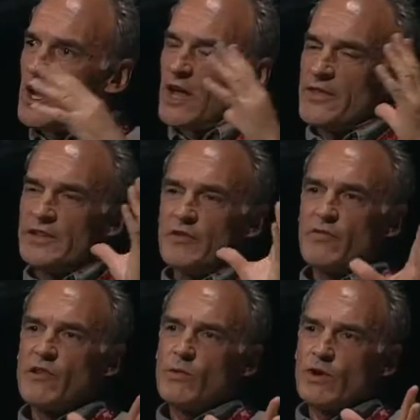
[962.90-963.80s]
And they did
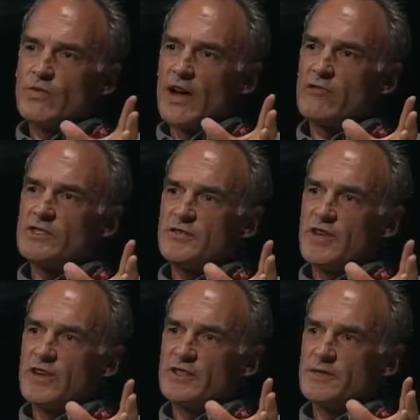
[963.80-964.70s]
very well for hundreds of
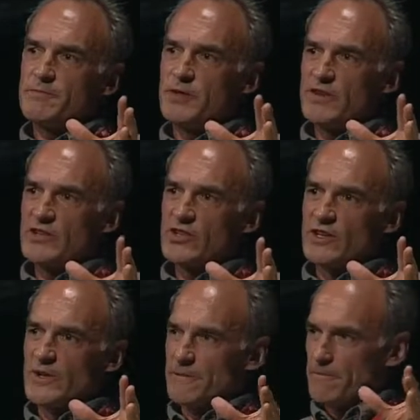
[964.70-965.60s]
years. But
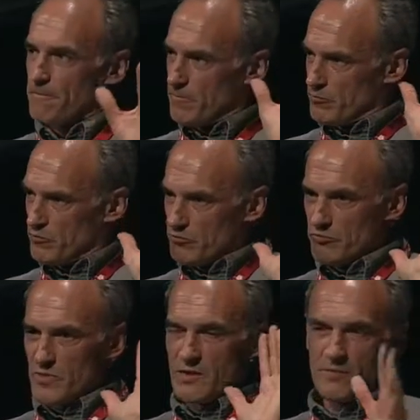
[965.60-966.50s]
eventually,
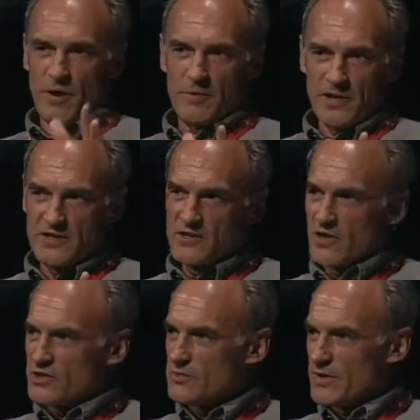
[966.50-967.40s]
the population
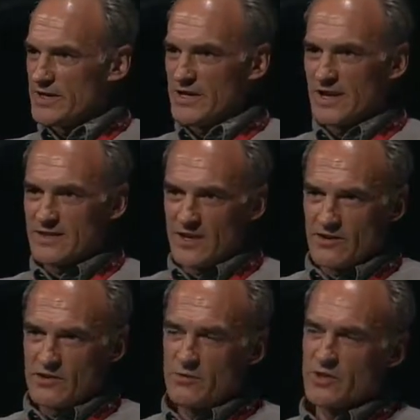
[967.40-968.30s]
got too big. They cut
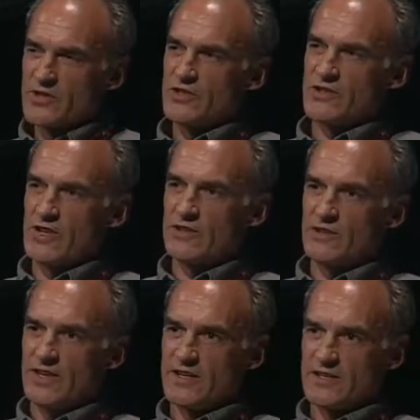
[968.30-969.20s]
down too much of the
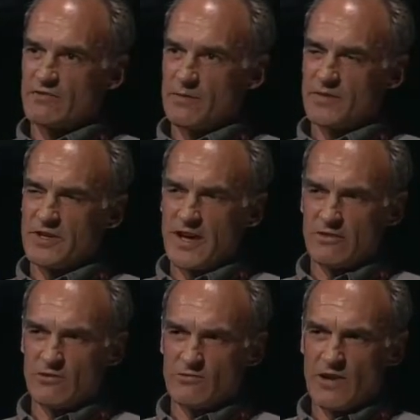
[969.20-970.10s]
jungle. They disrupted
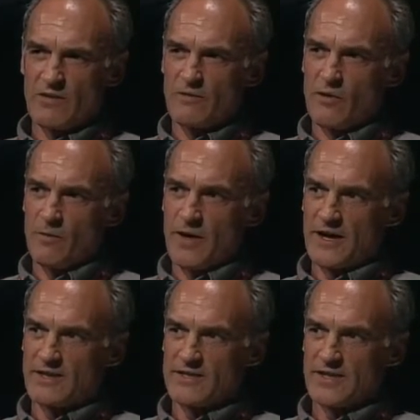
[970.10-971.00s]
natural rainfall
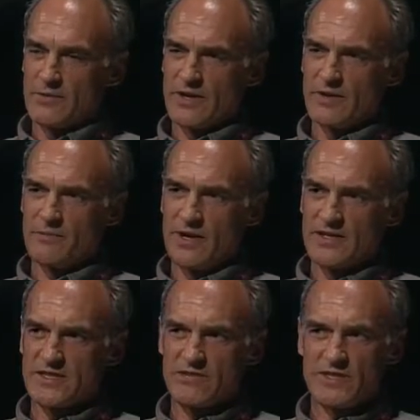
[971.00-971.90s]
patterns. They were hit by a
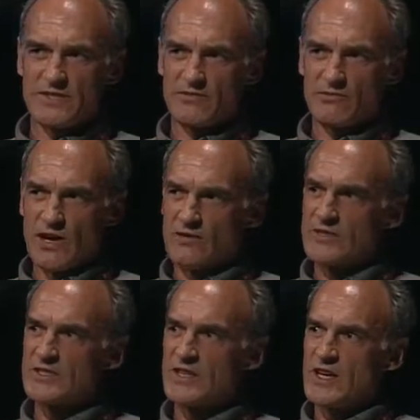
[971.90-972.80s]
series of
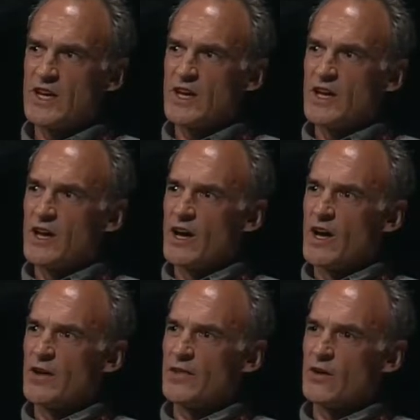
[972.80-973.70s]
droughts.
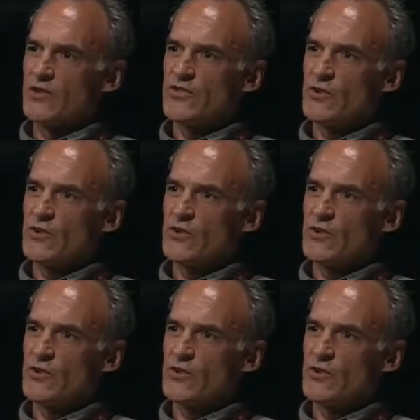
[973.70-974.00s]
The